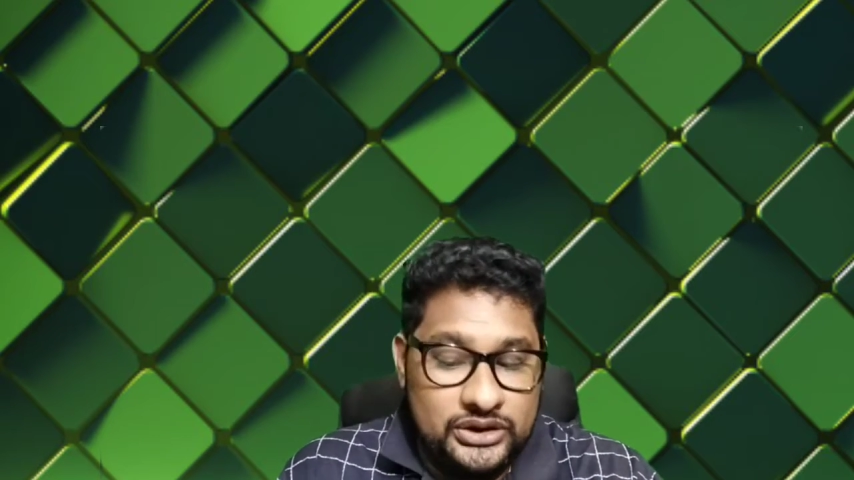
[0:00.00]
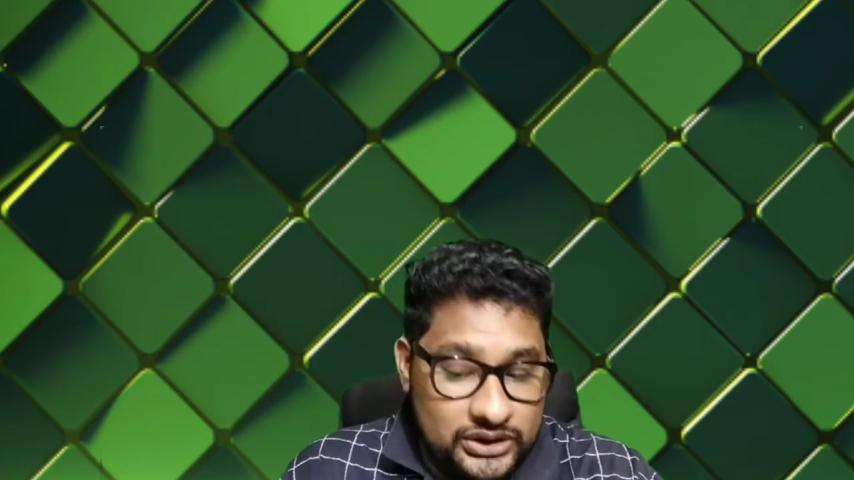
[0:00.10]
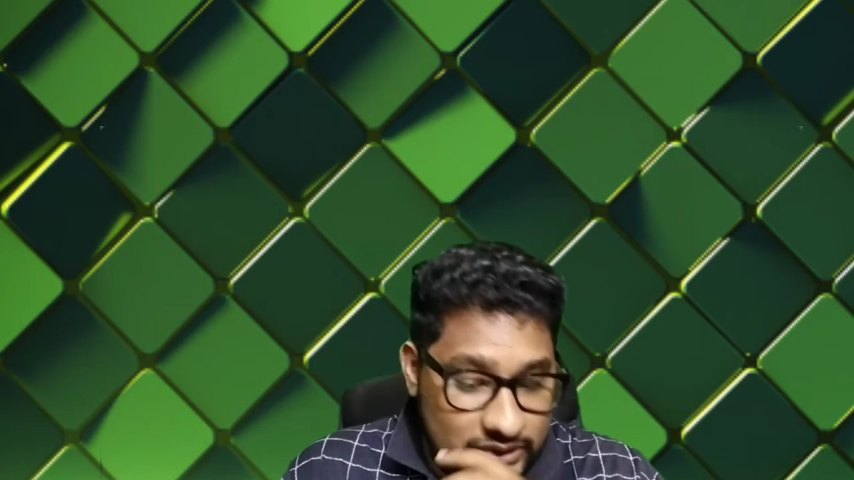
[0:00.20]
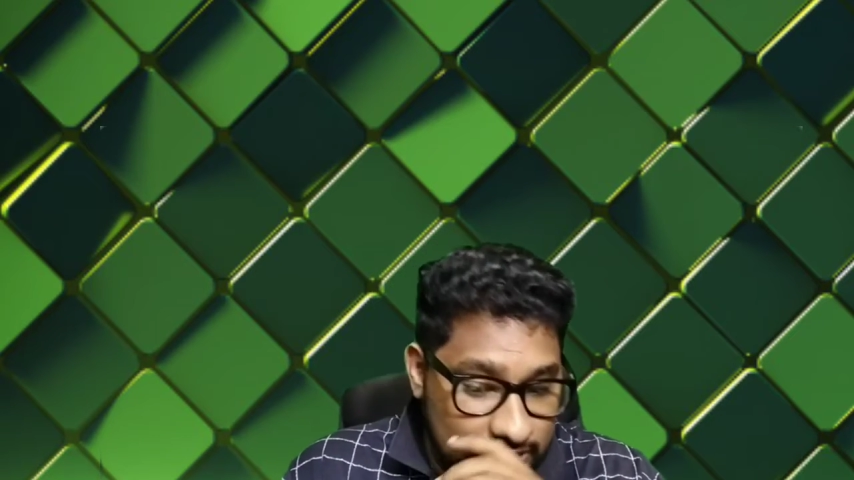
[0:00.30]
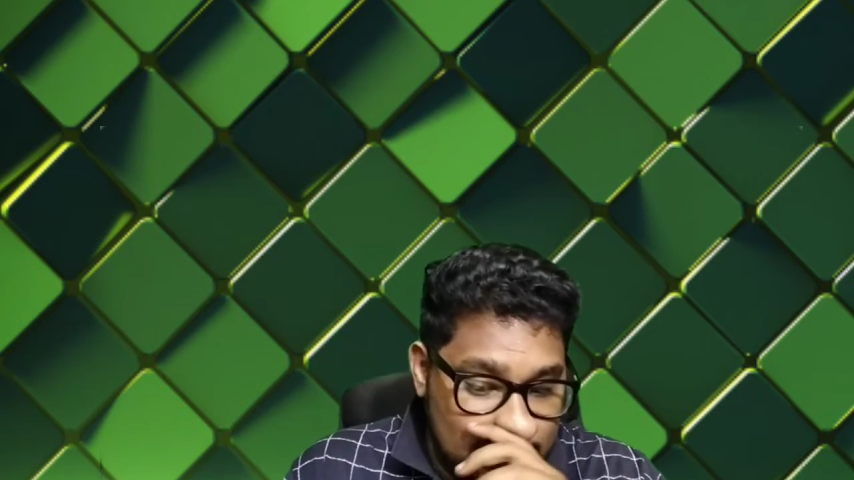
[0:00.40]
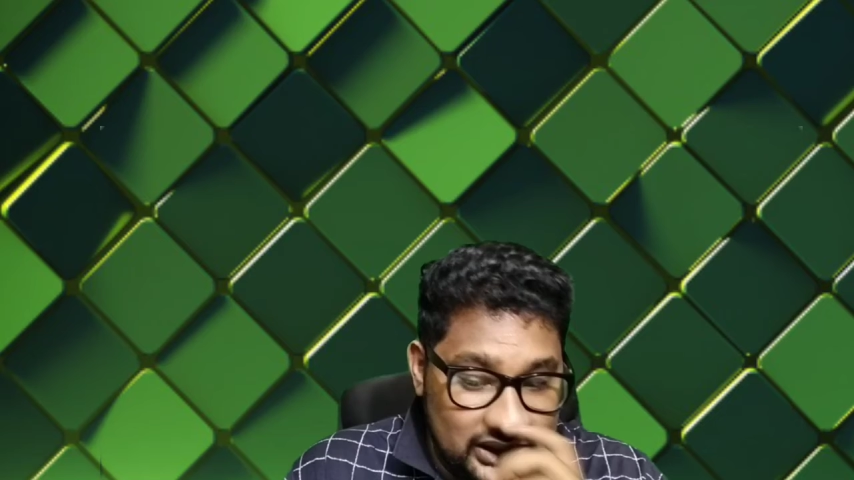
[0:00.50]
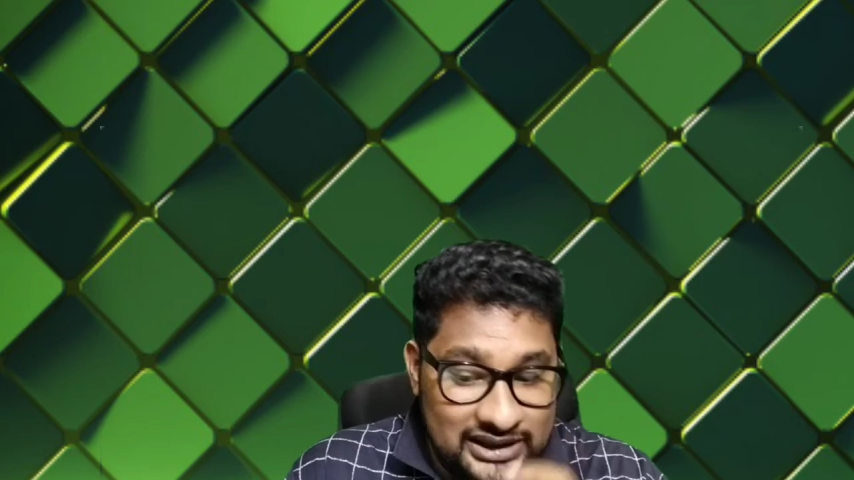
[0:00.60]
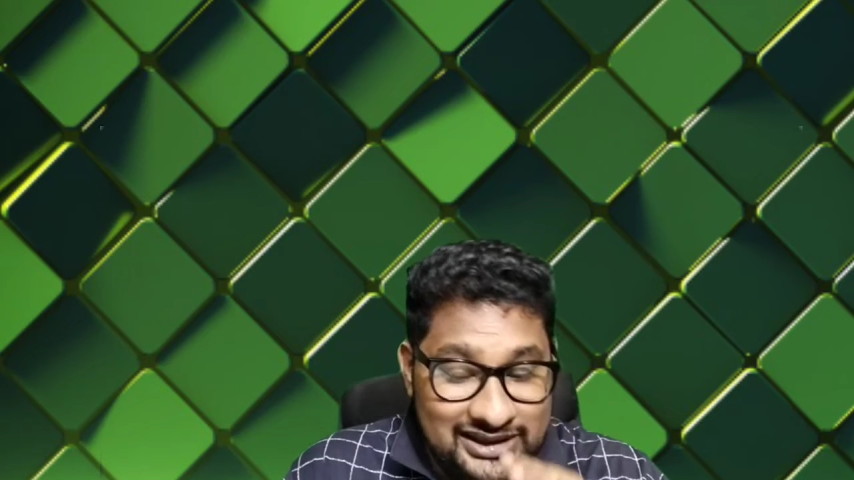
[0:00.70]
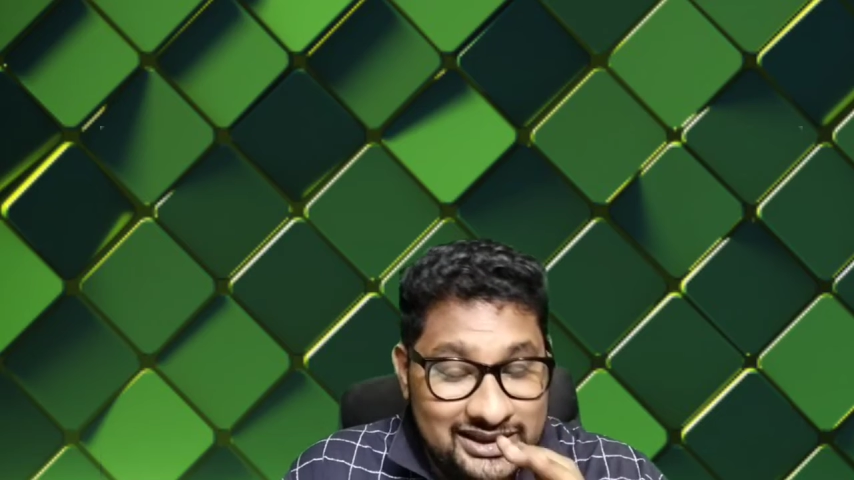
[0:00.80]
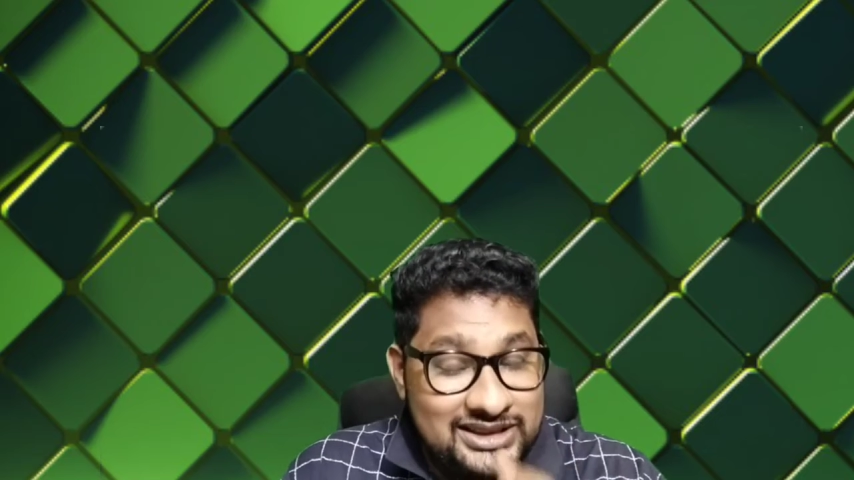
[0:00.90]

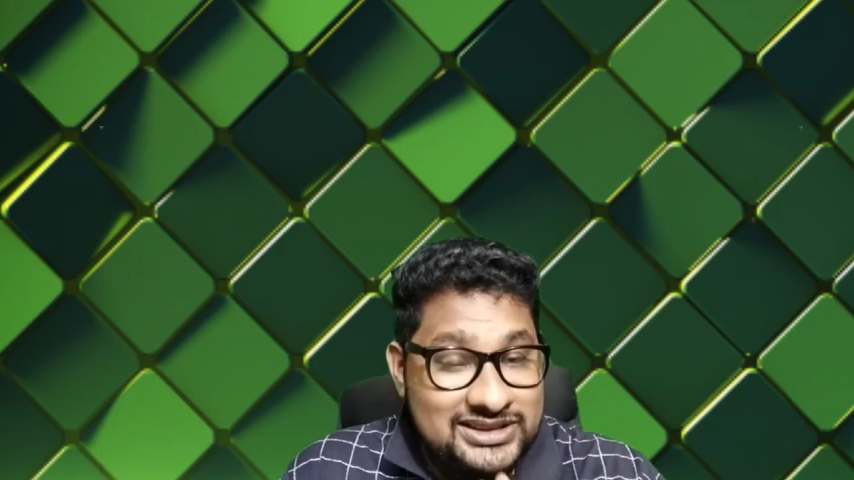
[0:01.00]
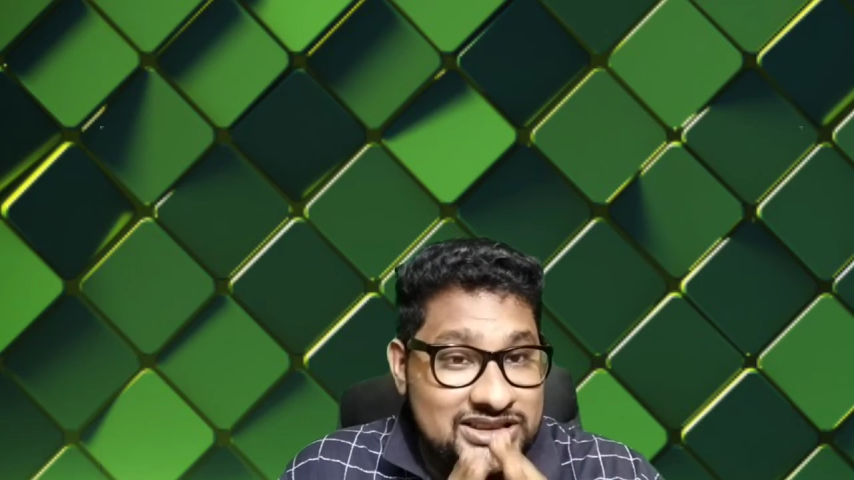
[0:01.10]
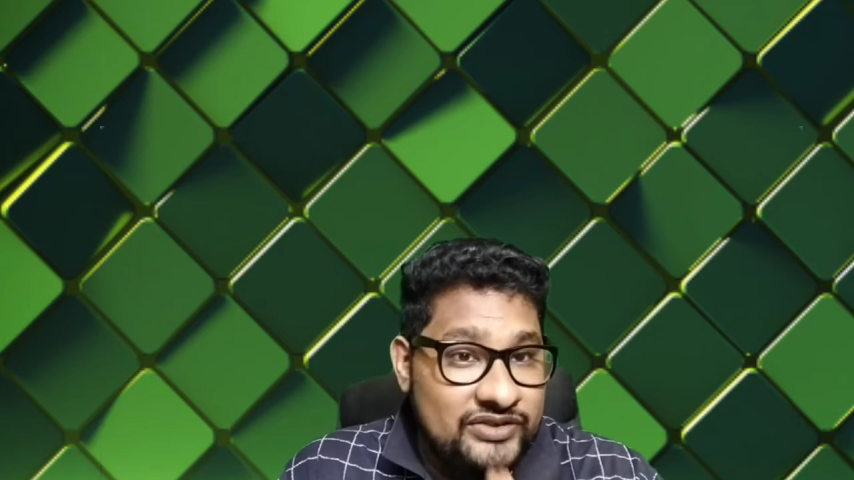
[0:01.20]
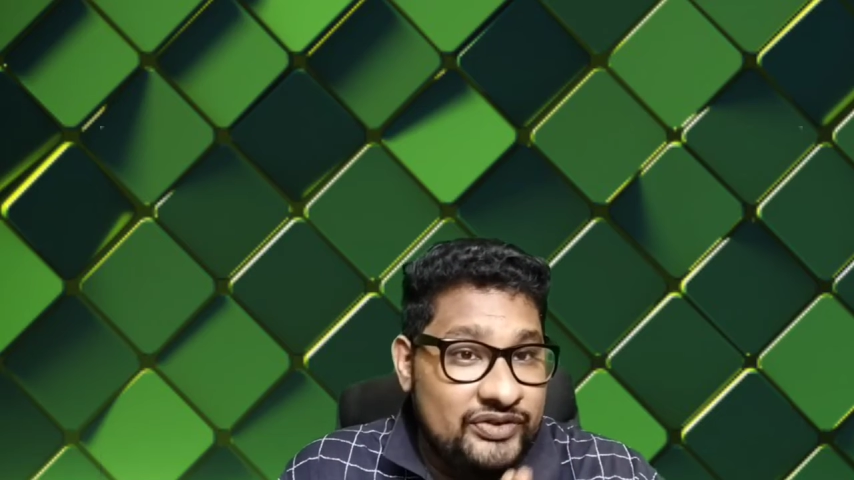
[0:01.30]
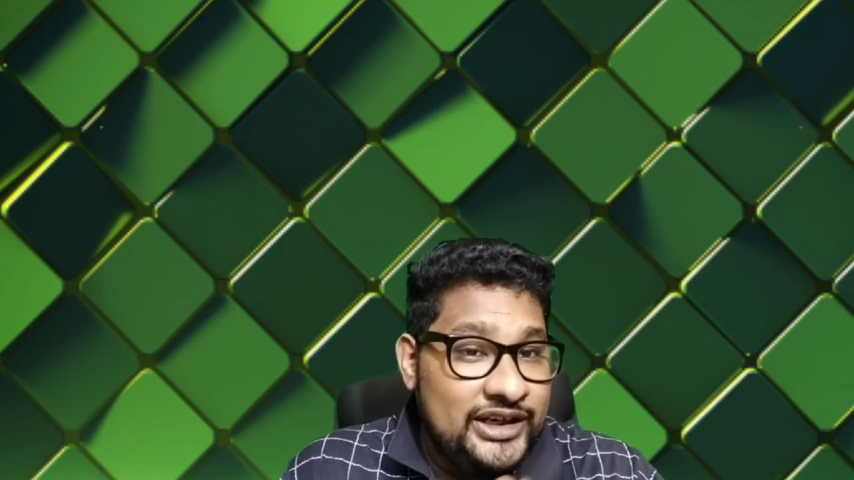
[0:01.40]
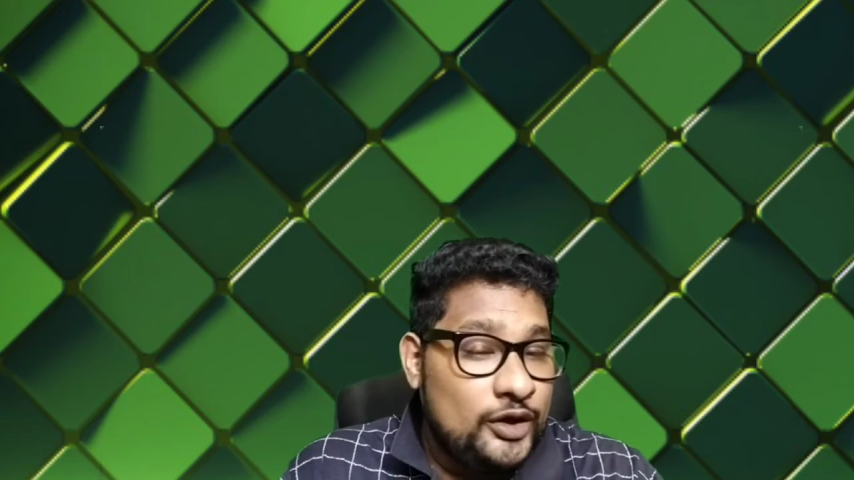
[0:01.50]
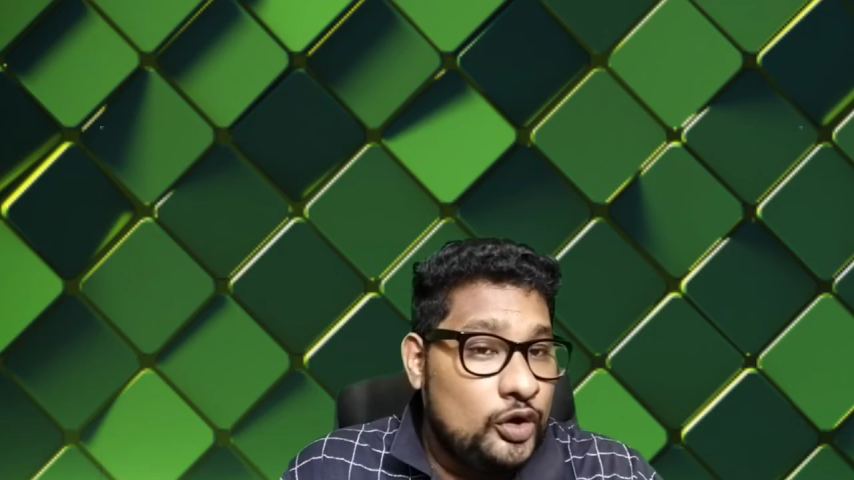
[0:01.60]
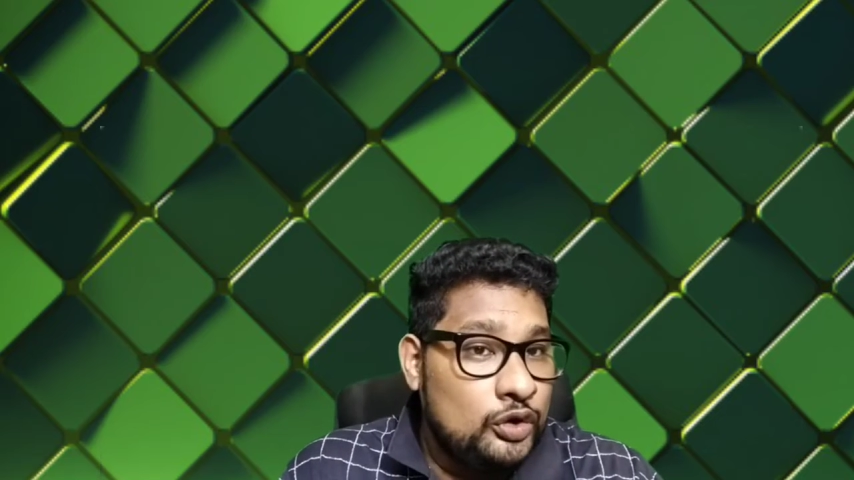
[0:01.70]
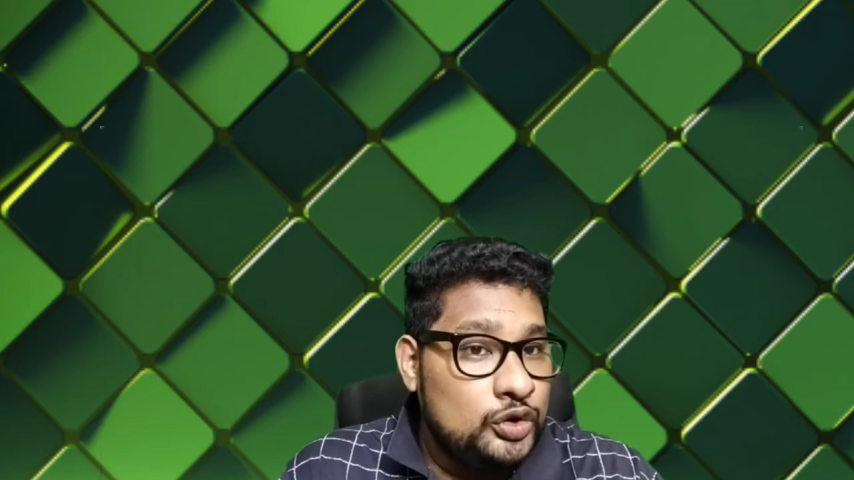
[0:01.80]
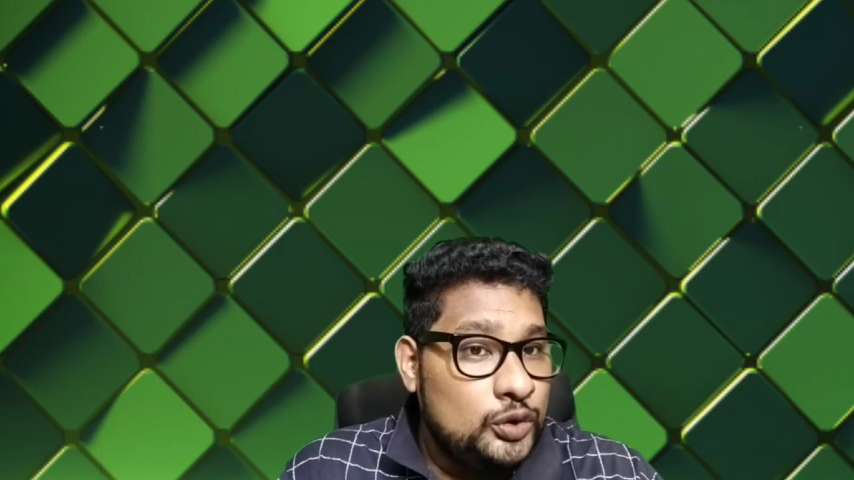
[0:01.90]
170
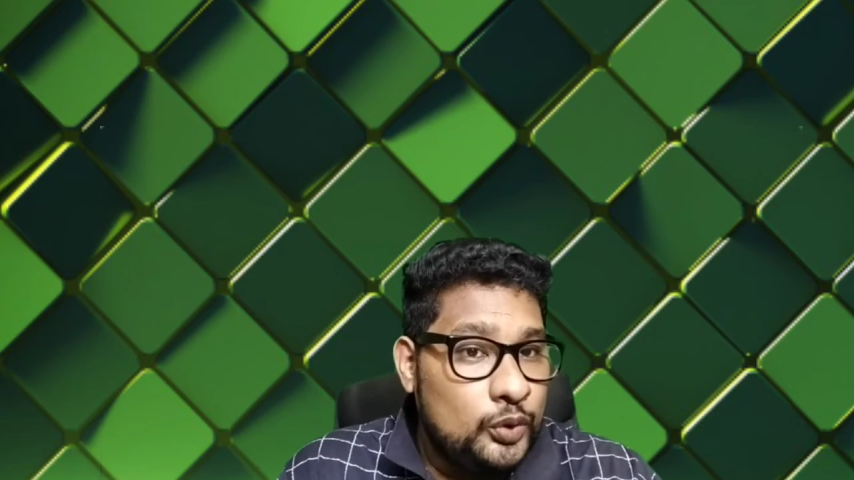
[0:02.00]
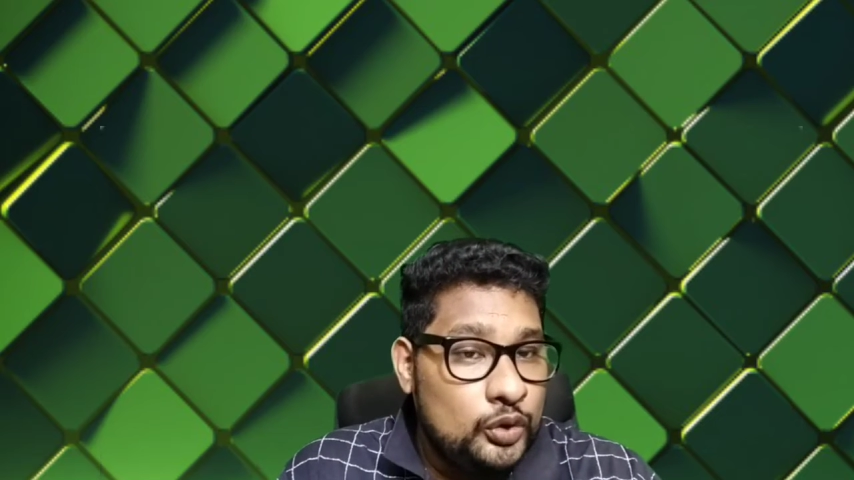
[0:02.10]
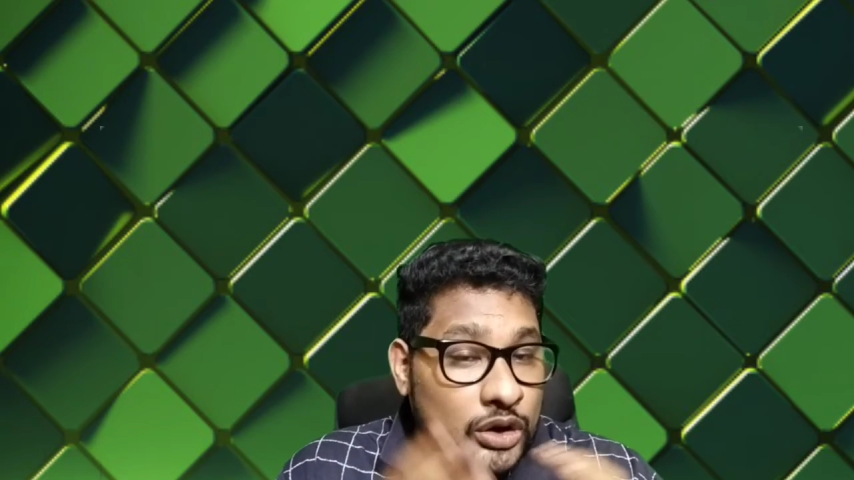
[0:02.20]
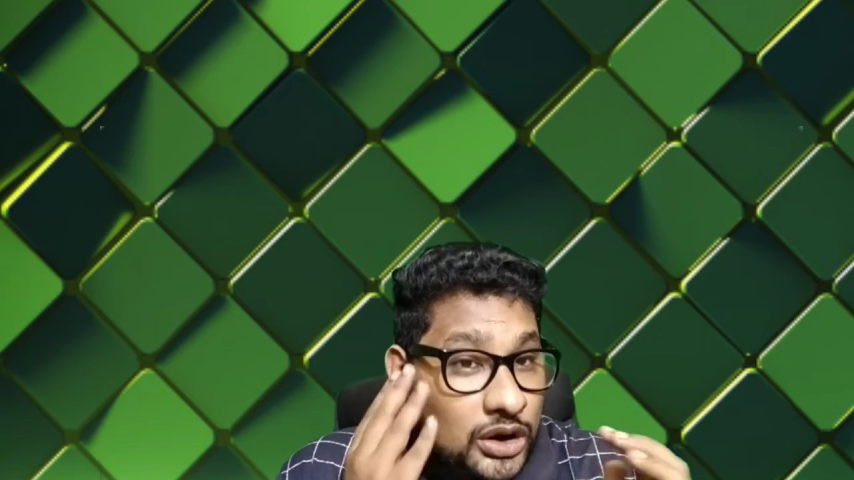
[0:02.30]
on the board,